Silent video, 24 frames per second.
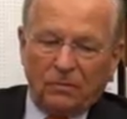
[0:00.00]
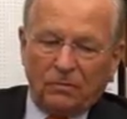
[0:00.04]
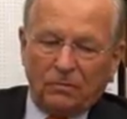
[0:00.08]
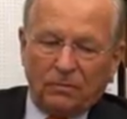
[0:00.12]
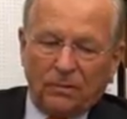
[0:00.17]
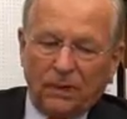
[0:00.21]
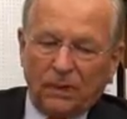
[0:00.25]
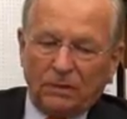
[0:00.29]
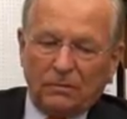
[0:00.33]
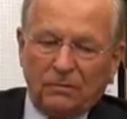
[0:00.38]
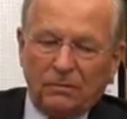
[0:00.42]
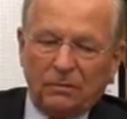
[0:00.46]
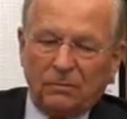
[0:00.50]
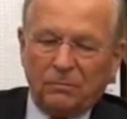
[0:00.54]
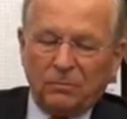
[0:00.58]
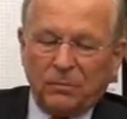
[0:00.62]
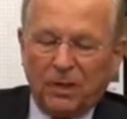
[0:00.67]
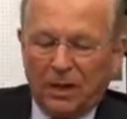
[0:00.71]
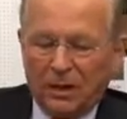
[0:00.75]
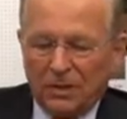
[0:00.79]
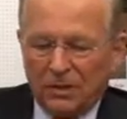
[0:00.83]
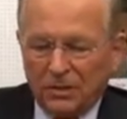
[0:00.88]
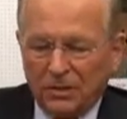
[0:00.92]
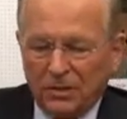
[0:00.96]
rather
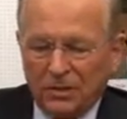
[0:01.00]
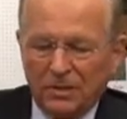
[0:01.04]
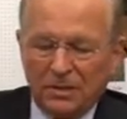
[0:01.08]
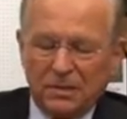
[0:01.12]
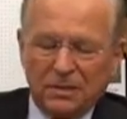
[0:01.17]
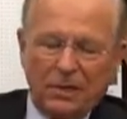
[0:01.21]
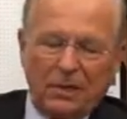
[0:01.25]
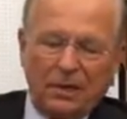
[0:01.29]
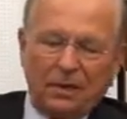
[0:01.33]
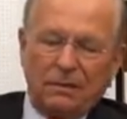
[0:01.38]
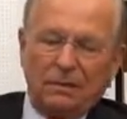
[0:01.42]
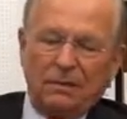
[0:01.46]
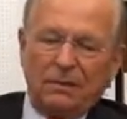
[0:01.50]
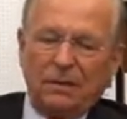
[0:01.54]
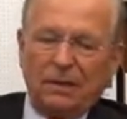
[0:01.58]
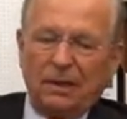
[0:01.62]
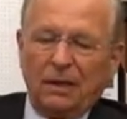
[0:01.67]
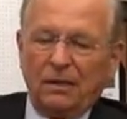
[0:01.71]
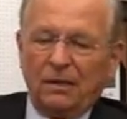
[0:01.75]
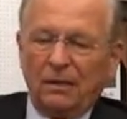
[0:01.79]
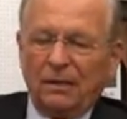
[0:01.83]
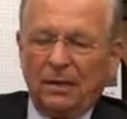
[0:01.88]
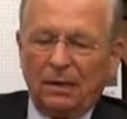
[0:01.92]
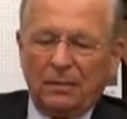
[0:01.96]
obnoxious
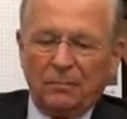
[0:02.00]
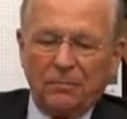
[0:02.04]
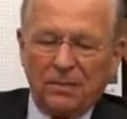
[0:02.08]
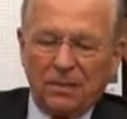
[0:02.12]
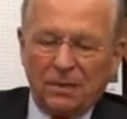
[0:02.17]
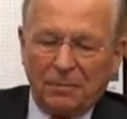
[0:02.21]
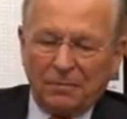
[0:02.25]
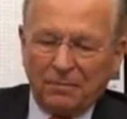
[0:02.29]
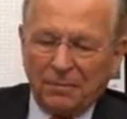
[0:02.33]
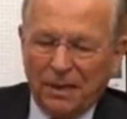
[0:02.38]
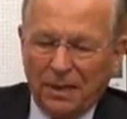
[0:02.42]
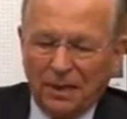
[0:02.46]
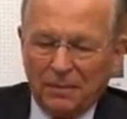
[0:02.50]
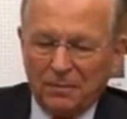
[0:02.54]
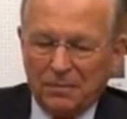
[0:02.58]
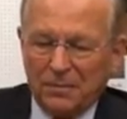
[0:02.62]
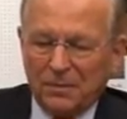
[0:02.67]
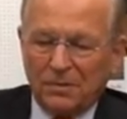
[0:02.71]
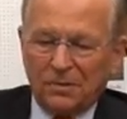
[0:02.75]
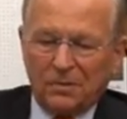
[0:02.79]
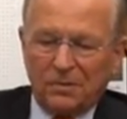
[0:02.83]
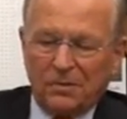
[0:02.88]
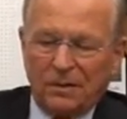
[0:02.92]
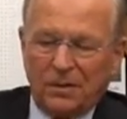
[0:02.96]
and
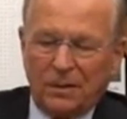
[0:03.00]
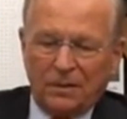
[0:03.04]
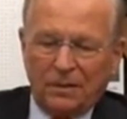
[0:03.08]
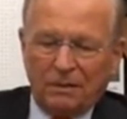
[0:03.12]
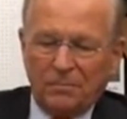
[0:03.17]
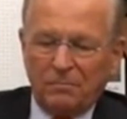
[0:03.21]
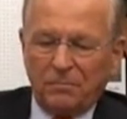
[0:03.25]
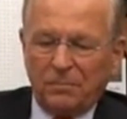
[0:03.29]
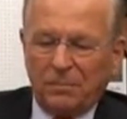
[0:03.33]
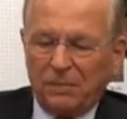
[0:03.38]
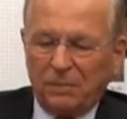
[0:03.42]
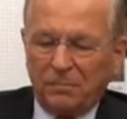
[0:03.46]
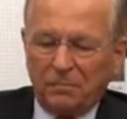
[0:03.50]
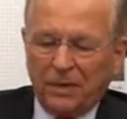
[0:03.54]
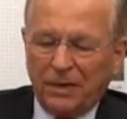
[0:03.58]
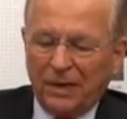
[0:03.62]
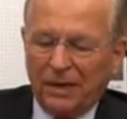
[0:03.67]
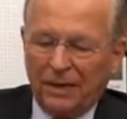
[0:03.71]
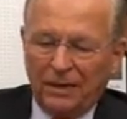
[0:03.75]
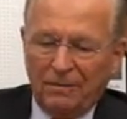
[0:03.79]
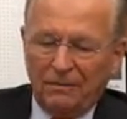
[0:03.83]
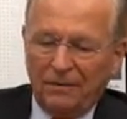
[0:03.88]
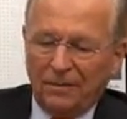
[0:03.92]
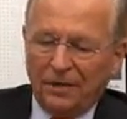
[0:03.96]
sometimes
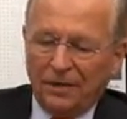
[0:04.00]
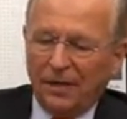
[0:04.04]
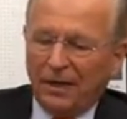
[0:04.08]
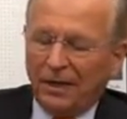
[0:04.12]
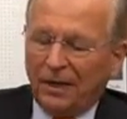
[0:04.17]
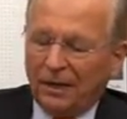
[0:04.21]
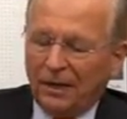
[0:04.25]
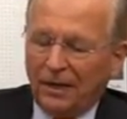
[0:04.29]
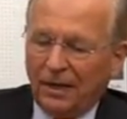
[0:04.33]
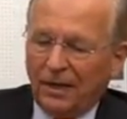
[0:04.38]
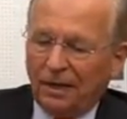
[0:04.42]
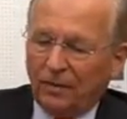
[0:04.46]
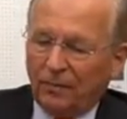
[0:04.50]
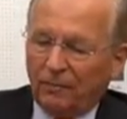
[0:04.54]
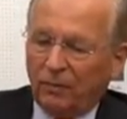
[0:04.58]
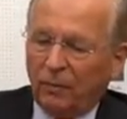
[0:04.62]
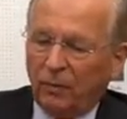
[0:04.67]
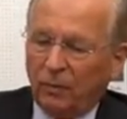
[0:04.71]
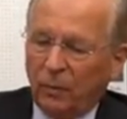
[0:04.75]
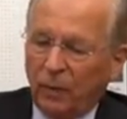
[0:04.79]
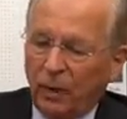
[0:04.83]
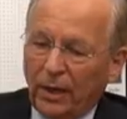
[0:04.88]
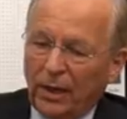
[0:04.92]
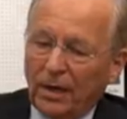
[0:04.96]
behave in an
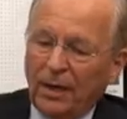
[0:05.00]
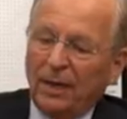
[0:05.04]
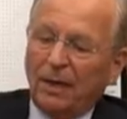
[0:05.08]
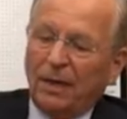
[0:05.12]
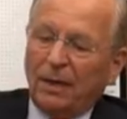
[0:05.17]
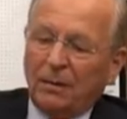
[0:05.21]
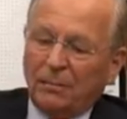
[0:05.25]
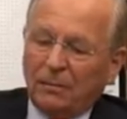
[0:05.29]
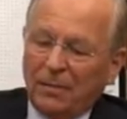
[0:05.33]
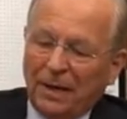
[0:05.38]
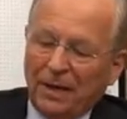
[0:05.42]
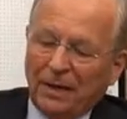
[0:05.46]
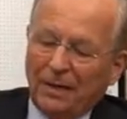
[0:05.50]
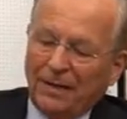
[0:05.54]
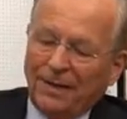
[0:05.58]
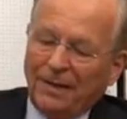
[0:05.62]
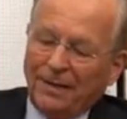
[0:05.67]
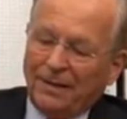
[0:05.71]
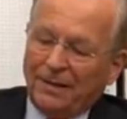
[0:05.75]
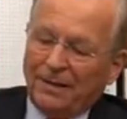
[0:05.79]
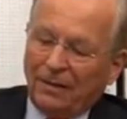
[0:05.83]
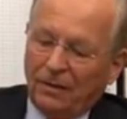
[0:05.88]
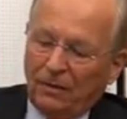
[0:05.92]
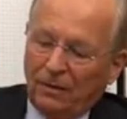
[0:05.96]
unhelpful way, but
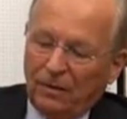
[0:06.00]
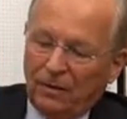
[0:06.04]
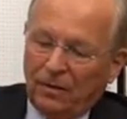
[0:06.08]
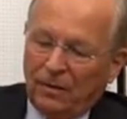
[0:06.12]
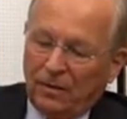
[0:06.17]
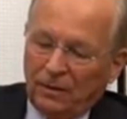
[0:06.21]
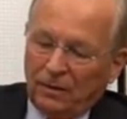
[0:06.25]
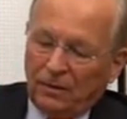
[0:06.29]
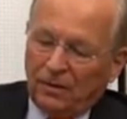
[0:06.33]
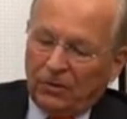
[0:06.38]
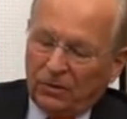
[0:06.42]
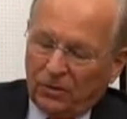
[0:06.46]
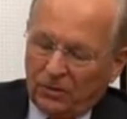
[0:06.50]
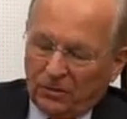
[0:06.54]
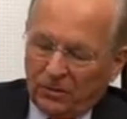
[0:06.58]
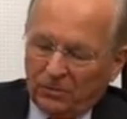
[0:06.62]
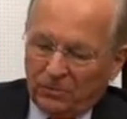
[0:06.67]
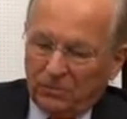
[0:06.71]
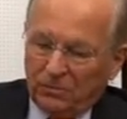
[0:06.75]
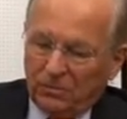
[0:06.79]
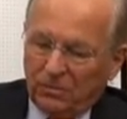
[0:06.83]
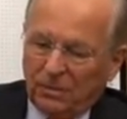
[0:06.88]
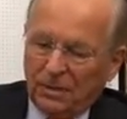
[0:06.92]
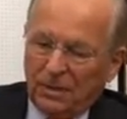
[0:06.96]
in the long
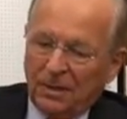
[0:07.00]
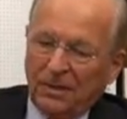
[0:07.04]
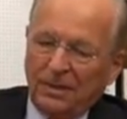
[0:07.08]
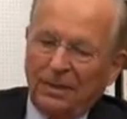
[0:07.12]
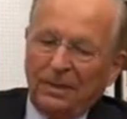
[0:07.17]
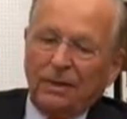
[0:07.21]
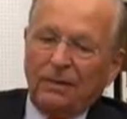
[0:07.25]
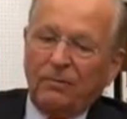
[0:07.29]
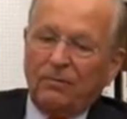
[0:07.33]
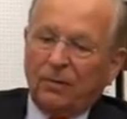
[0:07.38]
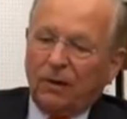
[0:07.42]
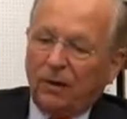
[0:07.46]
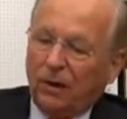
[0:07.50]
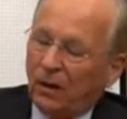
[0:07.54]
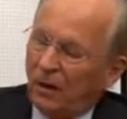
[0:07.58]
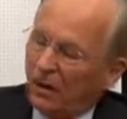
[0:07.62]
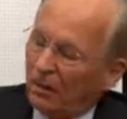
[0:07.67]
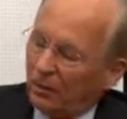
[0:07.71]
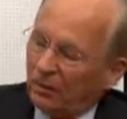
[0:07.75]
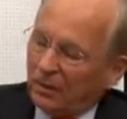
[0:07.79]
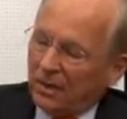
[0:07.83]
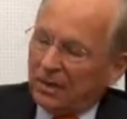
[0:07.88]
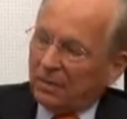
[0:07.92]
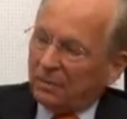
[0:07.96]
term, they've
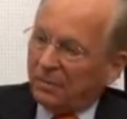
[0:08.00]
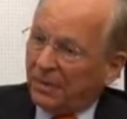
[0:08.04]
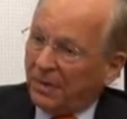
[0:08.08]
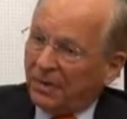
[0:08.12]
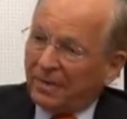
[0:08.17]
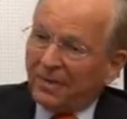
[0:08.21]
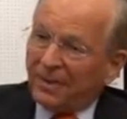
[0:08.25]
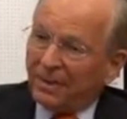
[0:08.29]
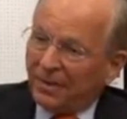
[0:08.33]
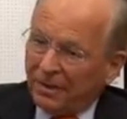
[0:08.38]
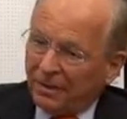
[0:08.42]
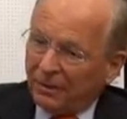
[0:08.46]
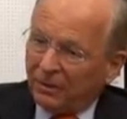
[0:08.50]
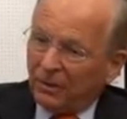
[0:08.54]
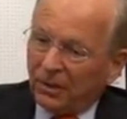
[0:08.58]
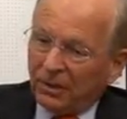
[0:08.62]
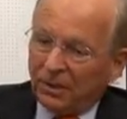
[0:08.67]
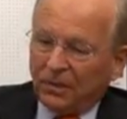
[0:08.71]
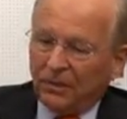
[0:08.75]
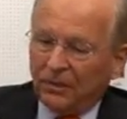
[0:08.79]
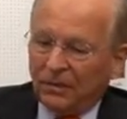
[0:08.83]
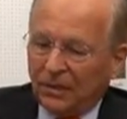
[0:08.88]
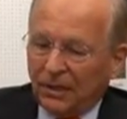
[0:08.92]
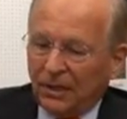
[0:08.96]
always been, and they
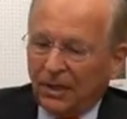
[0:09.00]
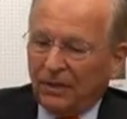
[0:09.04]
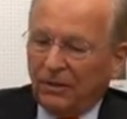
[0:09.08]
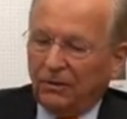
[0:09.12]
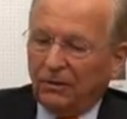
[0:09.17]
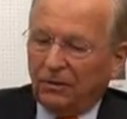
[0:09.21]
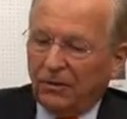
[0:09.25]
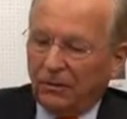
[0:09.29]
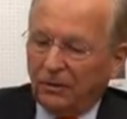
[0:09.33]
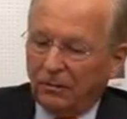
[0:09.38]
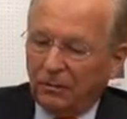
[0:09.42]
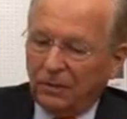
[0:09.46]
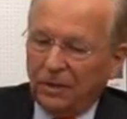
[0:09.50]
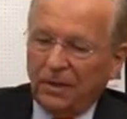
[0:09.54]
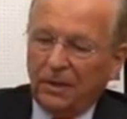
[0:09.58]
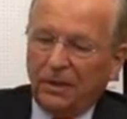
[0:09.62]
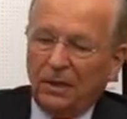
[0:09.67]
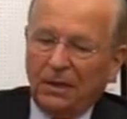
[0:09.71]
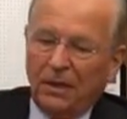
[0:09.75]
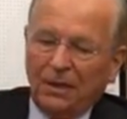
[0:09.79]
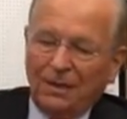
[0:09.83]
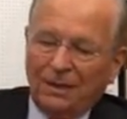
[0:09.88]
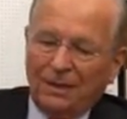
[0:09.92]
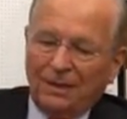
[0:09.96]
will continue to
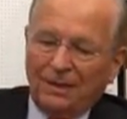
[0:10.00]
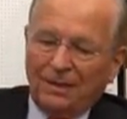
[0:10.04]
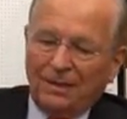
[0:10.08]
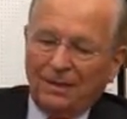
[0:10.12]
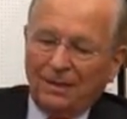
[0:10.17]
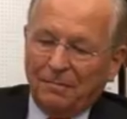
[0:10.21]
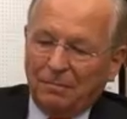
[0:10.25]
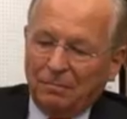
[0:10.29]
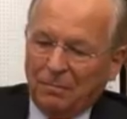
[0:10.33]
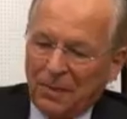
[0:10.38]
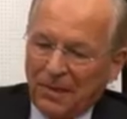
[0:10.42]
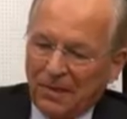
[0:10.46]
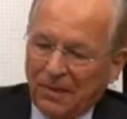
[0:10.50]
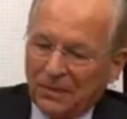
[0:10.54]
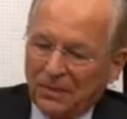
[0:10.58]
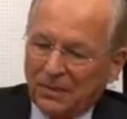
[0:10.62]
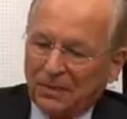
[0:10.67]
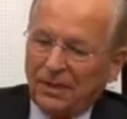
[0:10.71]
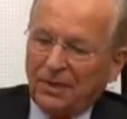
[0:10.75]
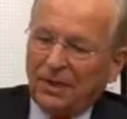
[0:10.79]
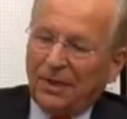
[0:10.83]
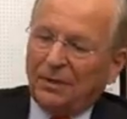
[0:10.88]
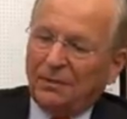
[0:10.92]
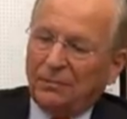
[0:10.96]
be, the
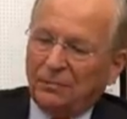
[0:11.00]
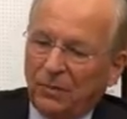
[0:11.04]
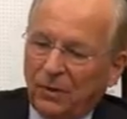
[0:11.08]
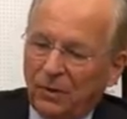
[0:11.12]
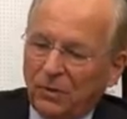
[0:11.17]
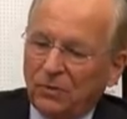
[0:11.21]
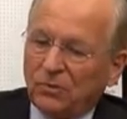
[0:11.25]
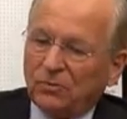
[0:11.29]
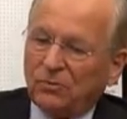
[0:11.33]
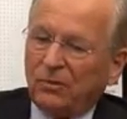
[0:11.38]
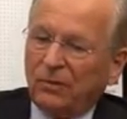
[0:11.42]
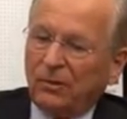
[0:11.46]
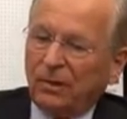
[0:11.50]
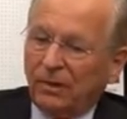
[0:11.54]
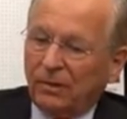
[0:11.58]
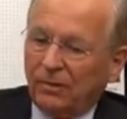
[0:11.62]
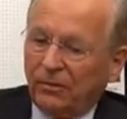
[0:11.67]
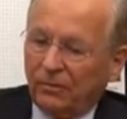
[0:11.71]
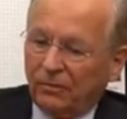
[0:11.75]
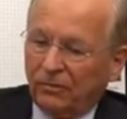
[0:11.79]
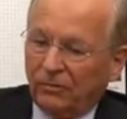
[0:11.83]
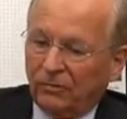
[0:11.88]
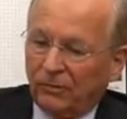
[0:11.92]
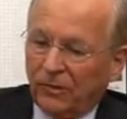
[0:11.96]
best and most
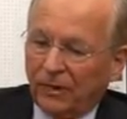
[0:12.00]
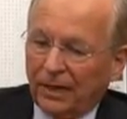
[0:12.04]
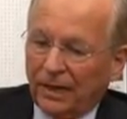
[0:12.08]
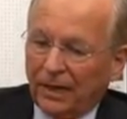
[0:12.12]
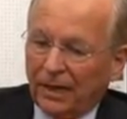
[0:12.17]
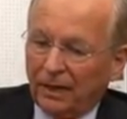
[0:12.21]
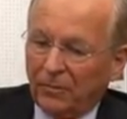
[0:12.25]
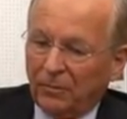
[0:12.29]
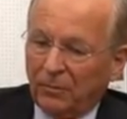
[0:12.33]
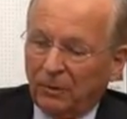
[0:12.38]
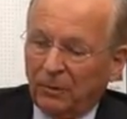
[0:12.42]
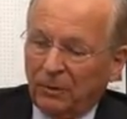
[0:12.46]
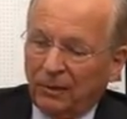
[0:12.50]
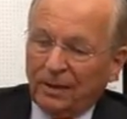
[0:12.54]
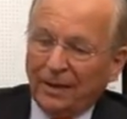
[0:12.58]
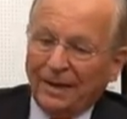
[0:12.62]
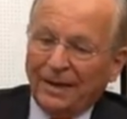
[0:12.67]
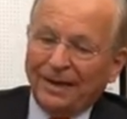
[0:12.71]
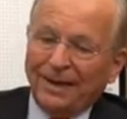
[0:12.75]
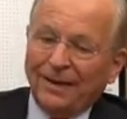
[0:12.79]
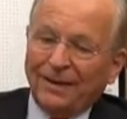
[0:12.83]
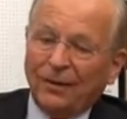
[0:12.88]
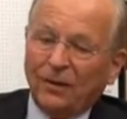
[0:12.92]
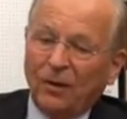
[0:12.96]
reliable
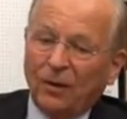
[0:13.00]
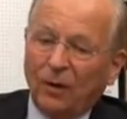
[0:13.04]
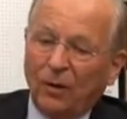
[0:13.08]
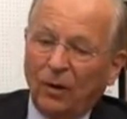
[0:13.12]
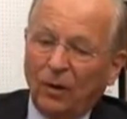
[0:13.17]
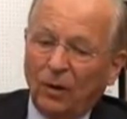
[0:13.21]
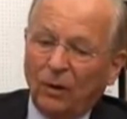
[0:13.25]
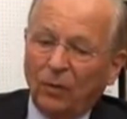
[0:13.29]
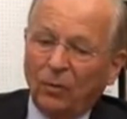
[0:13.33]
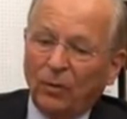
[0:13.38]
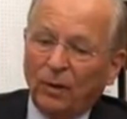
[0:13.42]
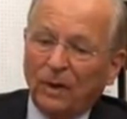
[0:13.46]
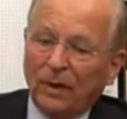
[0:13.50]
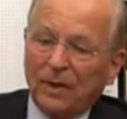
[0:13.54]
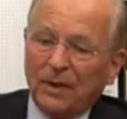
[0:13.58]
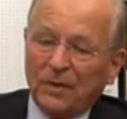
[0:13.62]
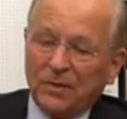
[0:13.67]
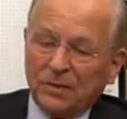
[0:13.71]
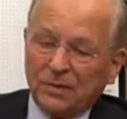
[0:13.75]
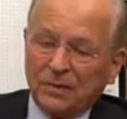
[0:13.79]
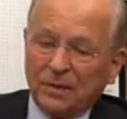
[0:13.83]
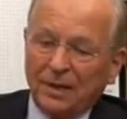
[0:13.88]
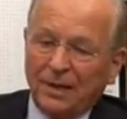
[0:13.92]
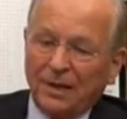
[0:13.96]
and
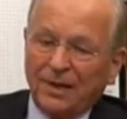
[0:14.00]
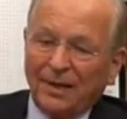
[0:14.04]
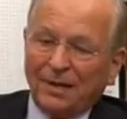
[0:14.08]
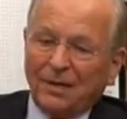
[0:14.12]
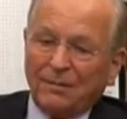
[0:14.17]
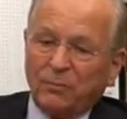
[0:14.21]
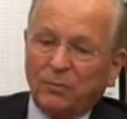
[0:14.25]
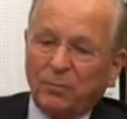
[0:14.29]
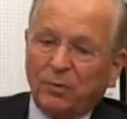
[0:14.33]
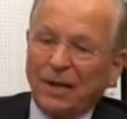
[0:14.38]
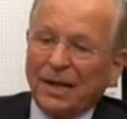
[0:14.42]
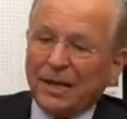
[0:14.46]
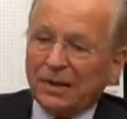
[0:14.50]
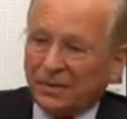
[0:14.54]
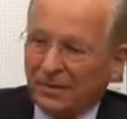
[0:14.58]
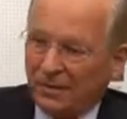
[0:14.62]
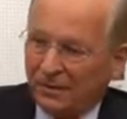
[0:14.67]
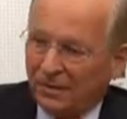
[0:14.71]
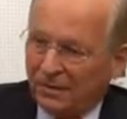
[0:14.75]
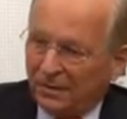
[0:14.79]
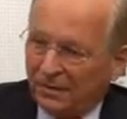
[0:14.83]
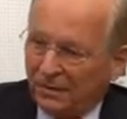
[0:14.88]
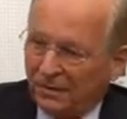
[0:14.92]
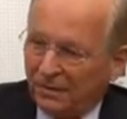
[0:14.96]
always
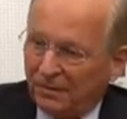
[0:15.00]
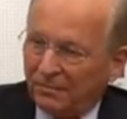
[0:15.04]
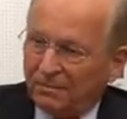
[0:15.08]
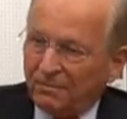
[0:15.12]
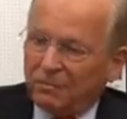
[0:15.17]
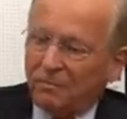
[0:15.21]
present